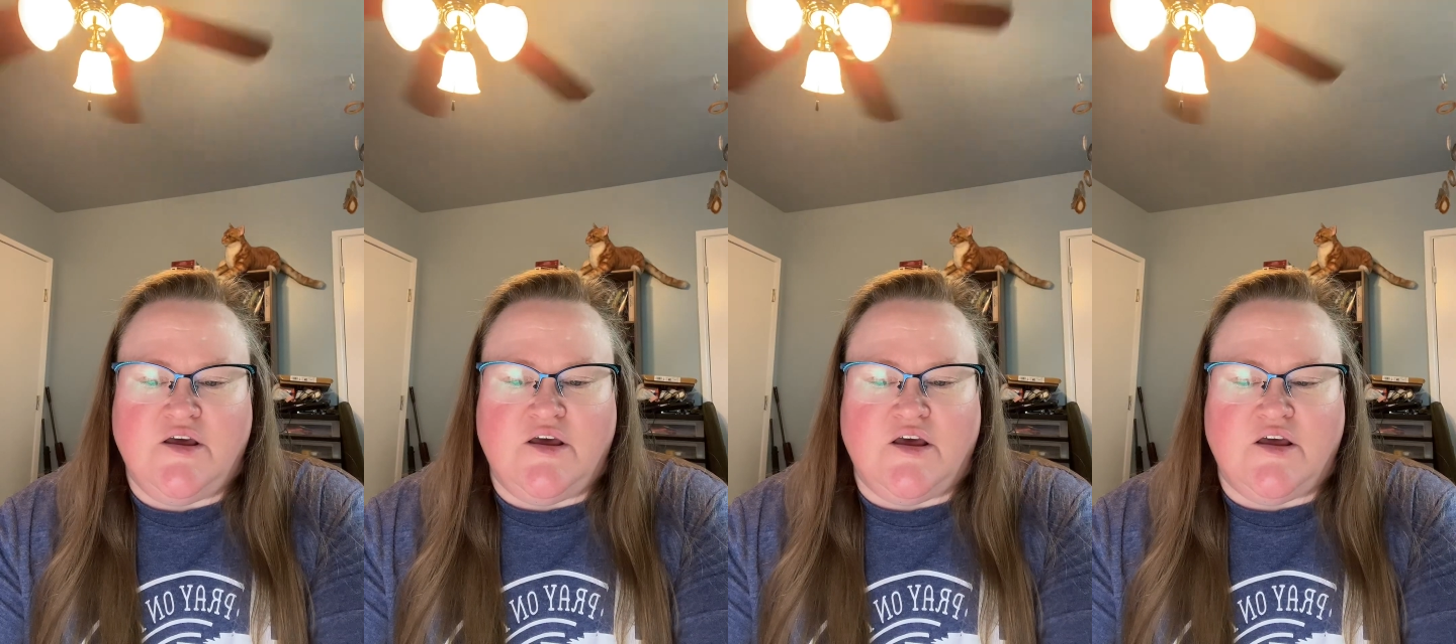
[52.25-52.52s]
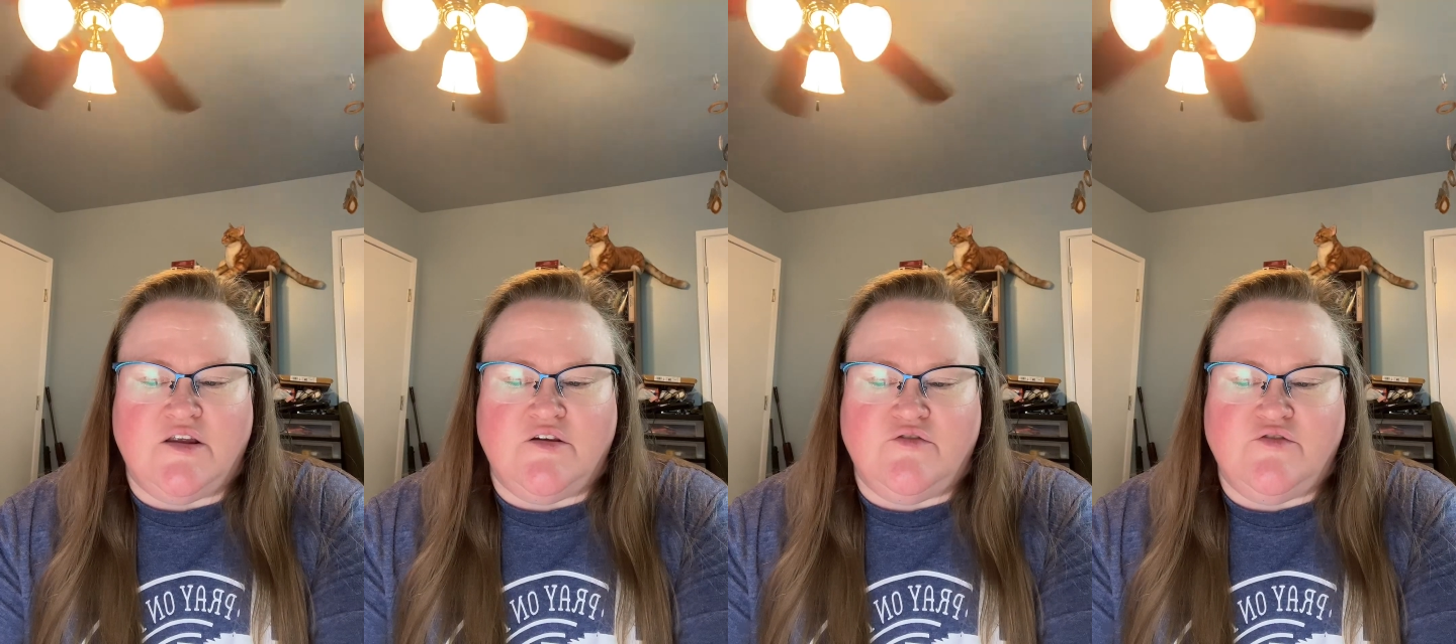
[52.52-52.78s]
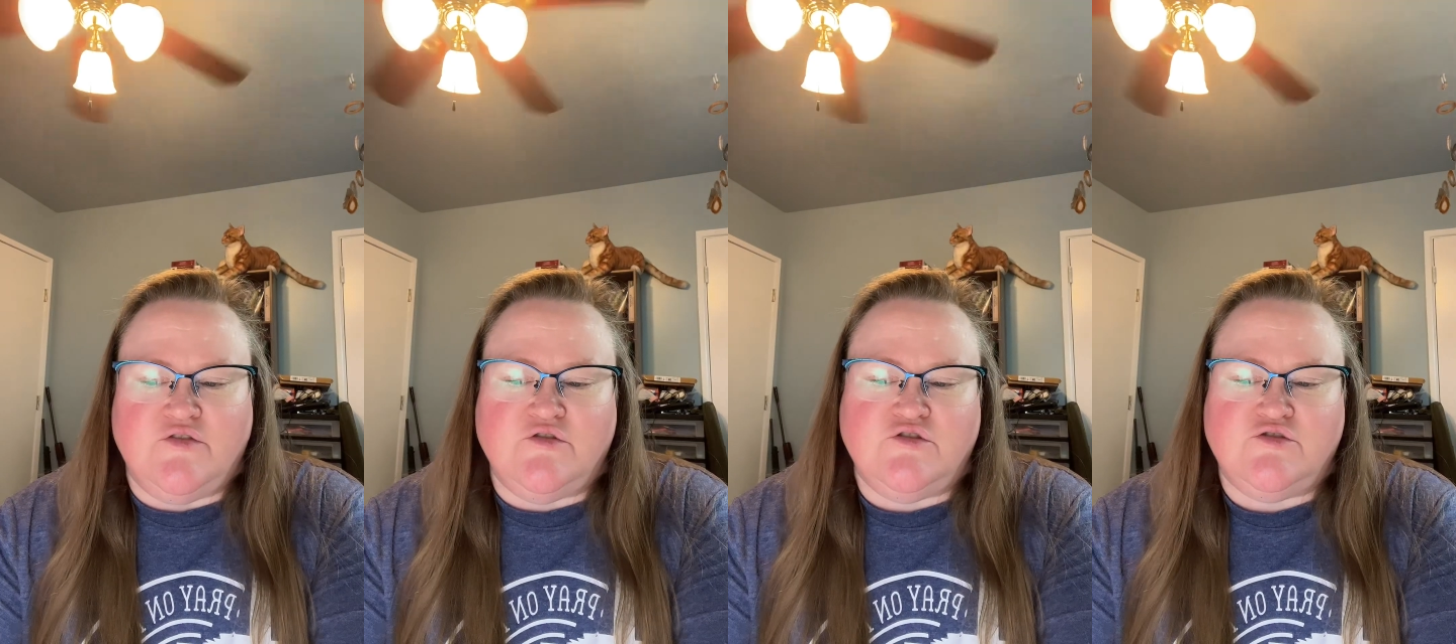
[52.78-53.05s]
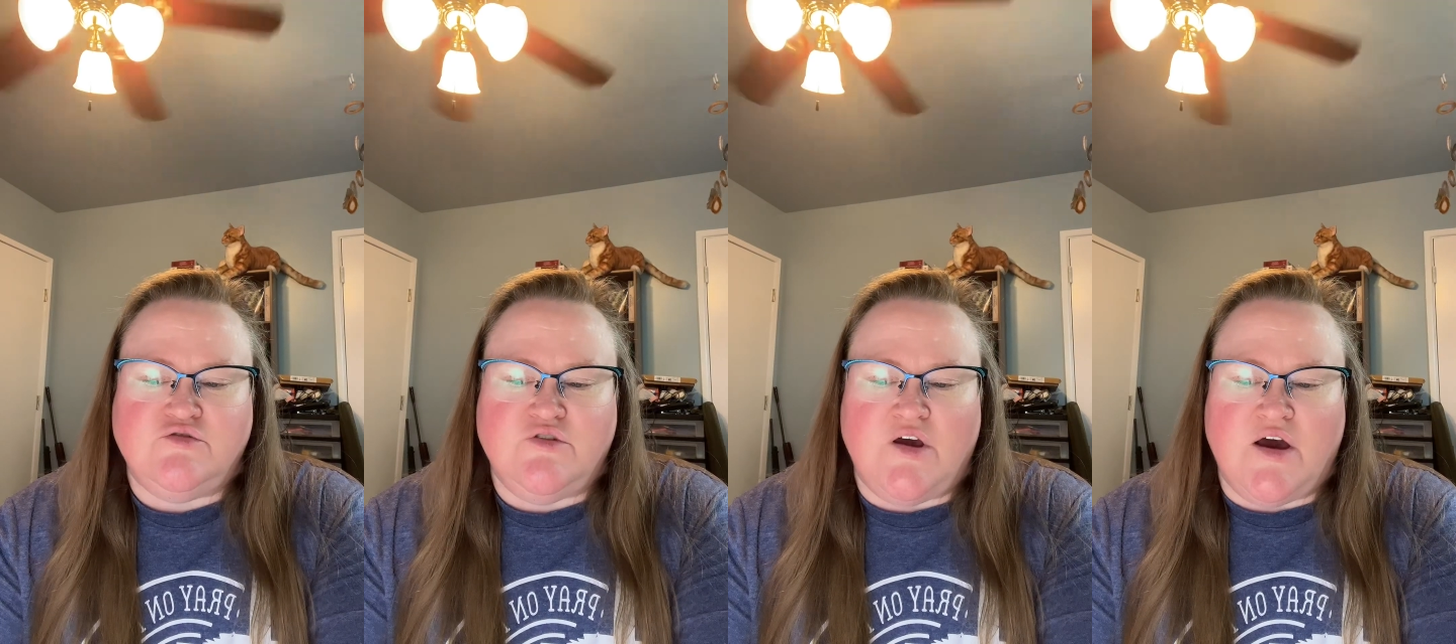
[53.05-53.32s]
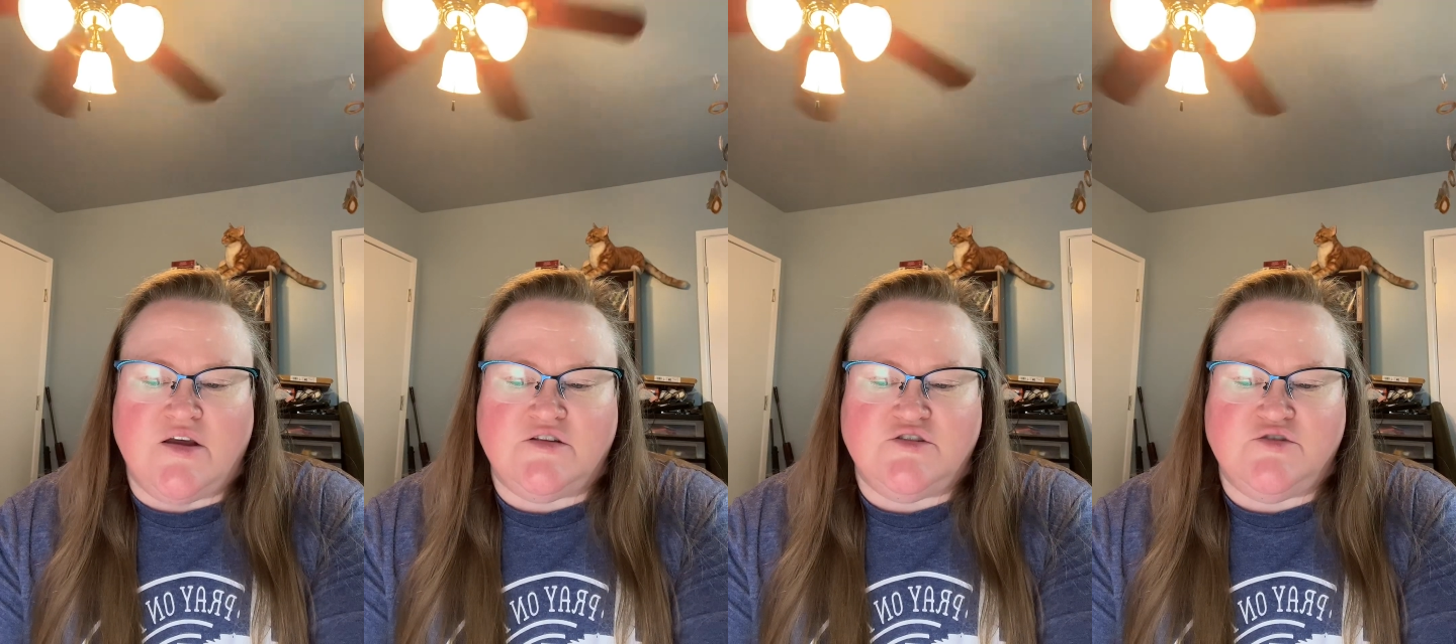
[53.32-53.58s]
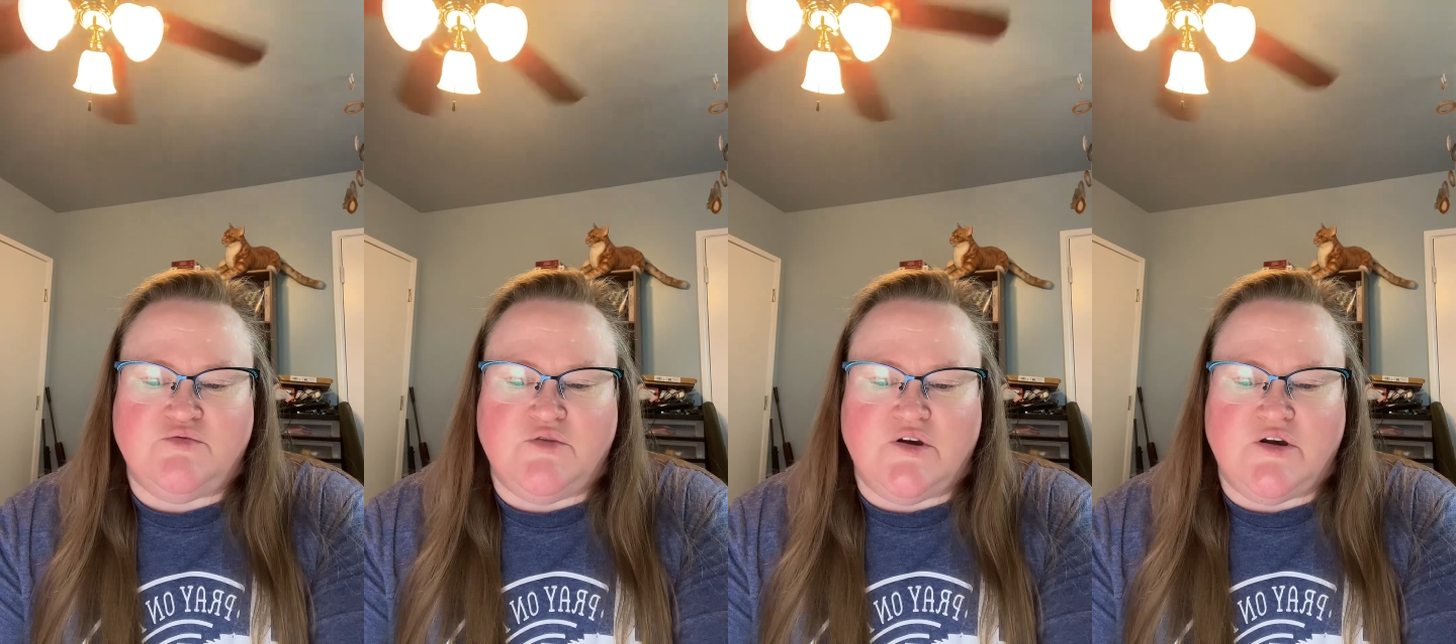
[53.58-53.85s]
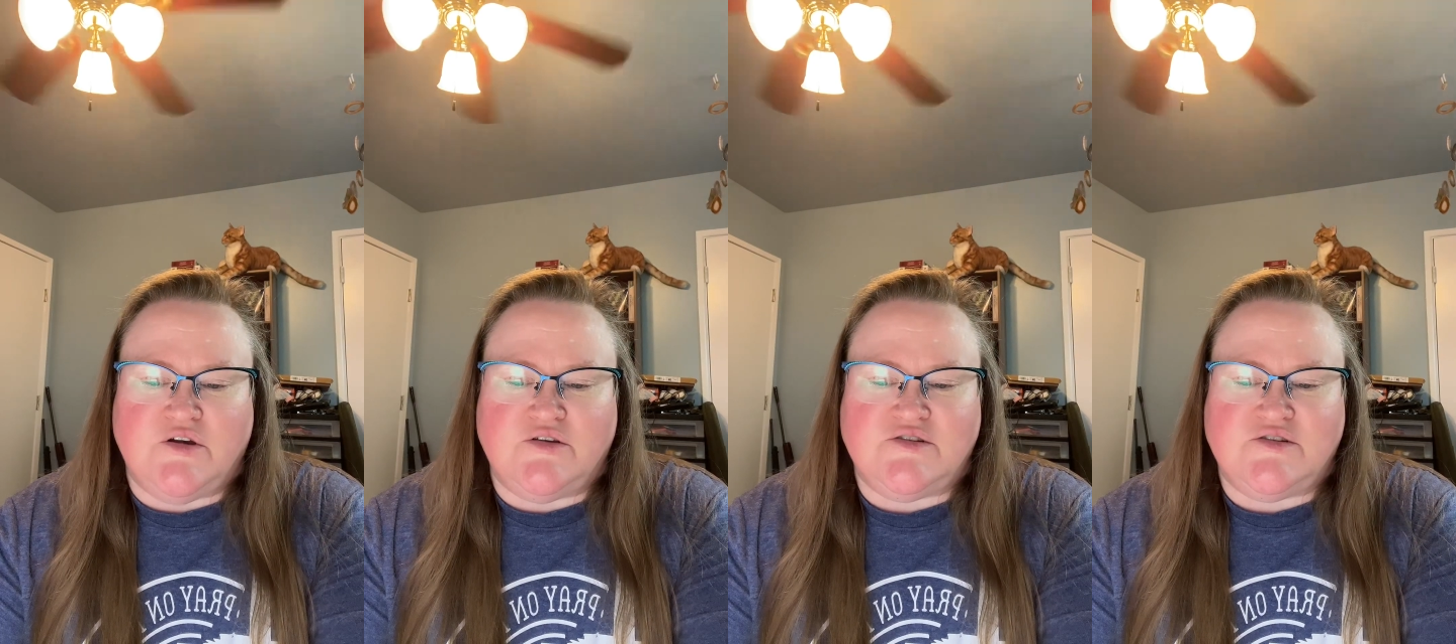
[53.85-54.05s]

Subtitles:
And if you do not do well,